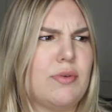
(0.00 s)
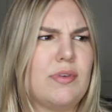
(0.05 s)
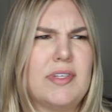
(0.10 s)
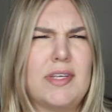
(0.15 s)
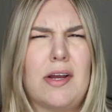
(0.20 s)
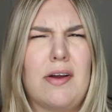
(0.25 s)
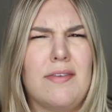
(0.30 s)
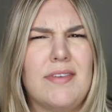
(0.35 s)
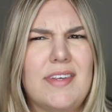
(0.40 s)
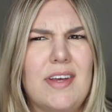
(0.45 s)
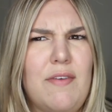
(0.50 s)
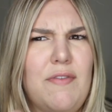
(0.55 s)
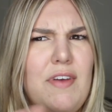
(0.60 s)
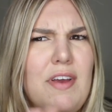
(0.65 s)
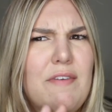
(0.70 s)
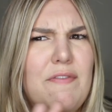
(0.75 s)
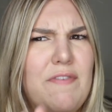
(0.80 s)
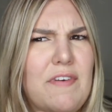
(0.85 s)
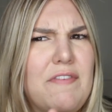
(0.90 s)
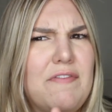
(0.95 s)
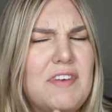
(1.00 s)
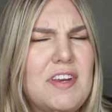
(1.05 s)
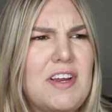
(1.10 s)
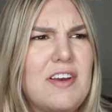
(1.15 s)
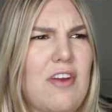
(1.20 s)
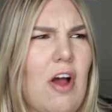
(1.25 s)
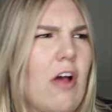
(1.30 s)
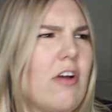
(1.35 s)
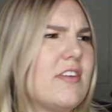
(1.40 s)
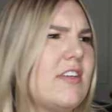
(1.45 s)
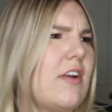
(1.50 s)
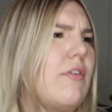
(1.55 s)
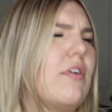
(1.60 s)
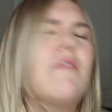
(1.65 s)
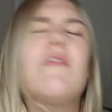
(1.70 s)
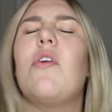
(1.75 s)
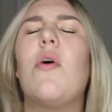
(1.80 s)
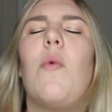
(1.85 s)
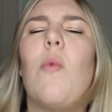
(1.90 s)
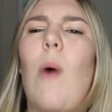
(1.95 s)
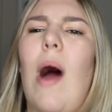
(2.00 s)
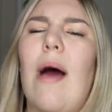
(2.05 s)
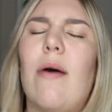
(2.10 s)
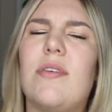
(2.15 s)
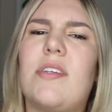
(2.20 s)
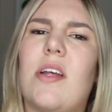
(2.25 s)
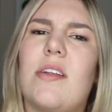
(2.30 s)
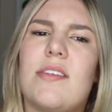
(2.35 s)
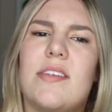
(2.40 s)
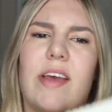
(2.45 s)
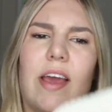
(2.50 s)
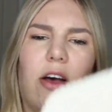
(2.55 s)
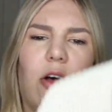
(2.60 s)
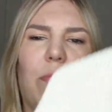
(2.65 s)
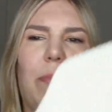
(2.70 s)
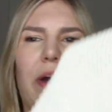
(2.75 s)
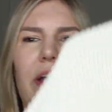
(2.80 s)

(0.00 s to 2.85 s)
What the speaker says: It was like on sale for like $15. I don't even know why it was on sale,